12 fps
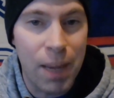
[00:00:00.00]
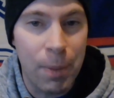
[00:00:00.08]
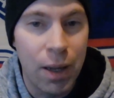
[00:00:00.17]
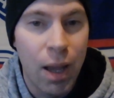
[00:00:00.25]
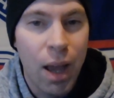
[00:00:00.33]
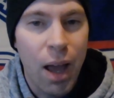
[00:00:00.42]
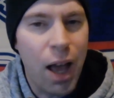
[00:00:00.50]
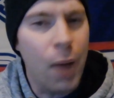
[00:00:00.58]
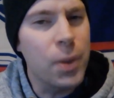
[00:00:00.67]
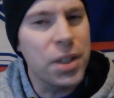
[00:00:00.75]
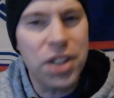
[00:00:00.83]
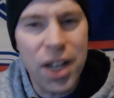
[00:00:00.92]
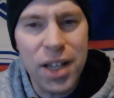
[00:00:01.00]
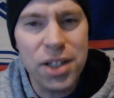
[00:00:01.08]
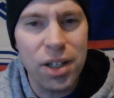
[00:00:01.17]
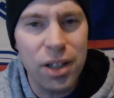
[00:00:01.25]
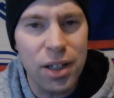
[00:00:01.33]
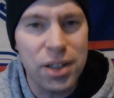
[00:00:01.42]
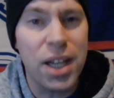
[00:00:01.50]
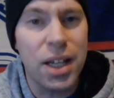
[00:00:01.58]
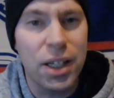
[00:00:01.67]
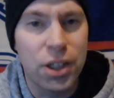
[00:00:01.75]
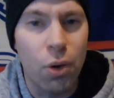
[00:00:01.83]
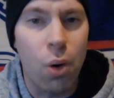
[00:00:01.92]
And it was a chance to take
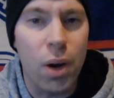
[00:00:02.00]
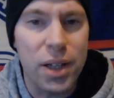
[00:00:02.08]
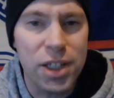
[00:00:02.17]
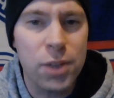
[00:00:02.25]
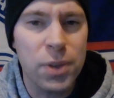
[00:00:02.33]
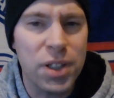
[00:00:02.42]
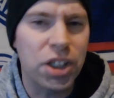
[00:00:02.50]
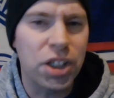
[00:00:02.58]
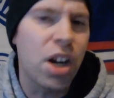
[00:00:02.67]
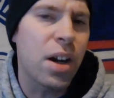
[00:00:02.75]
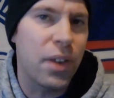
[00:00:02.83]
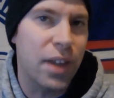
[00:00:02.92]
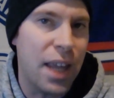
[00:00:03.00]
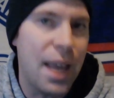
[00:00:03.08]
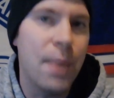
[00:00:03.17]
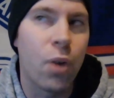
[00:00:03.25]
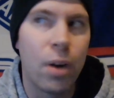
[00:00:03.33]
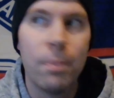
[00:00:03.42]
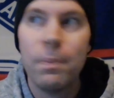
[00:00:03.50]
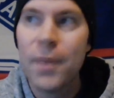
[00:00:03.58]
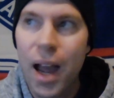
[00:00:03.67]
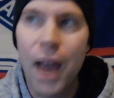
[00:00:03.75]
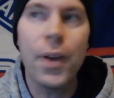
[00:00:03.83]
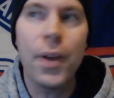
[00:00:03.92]
control, because this was the chunk of the game where
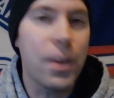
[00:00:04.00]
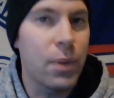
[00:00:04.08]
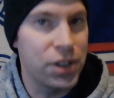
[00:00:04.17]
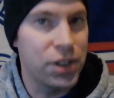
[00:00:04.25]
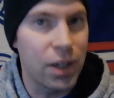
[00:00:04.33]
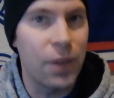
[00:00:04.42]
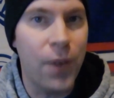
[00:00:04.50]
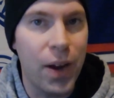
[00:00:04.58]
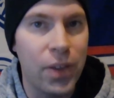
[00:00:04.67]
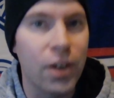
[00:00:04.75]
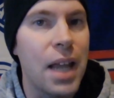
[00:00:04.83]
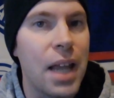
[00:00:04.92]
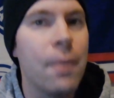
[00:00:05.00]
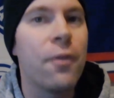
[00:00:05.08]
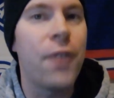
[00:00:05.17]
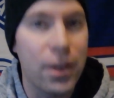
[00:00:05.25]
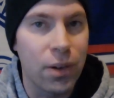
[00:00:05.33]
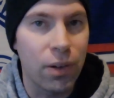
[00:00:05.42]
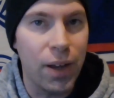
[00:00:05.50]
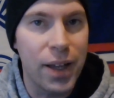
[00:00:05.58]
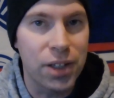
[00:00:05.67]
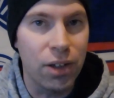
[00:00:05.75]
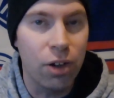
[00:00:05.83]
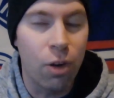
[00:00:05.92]
I thought they were starting to find their game, find their legs a
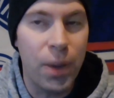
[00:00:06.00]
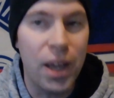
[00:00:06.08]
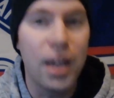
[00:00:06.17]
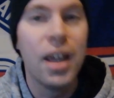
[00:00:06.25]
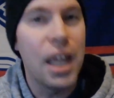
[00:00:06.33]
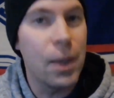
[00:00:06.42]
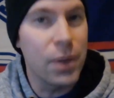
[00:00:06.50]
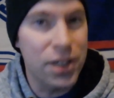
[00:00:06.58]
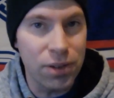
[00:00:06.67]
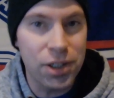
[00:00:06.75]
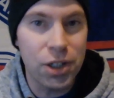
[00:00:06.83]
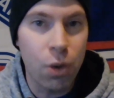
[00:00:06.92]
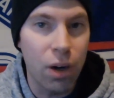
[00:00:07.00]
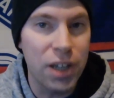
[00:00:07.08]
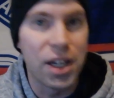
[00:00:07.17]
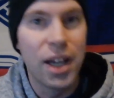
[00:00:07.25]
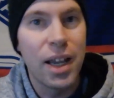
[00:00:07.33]
little bit. It was still scoreless.